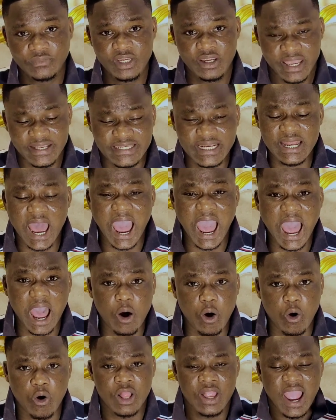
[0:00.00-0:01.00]
Is it
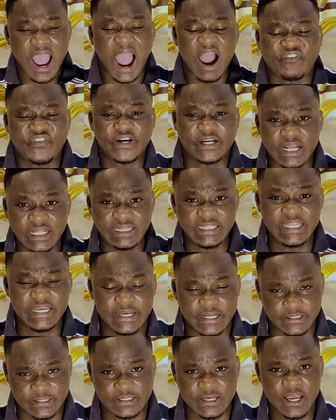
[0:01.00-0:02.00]
how African
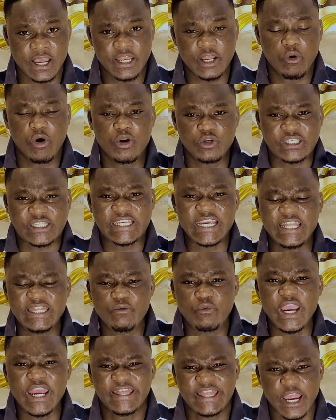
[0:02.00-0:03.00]
leaders, they want to see
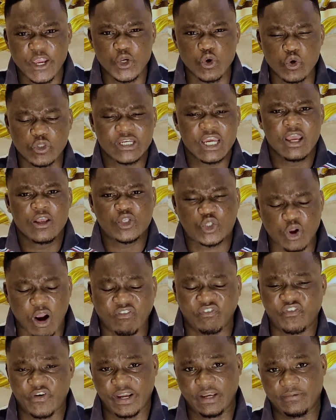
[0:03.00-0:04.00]
we the youth
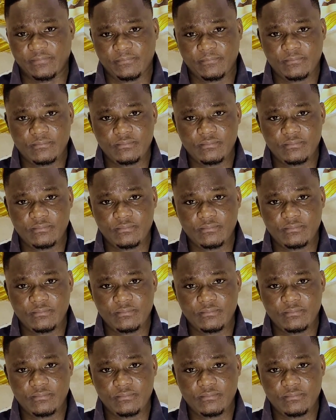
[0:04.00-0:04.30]
suffering?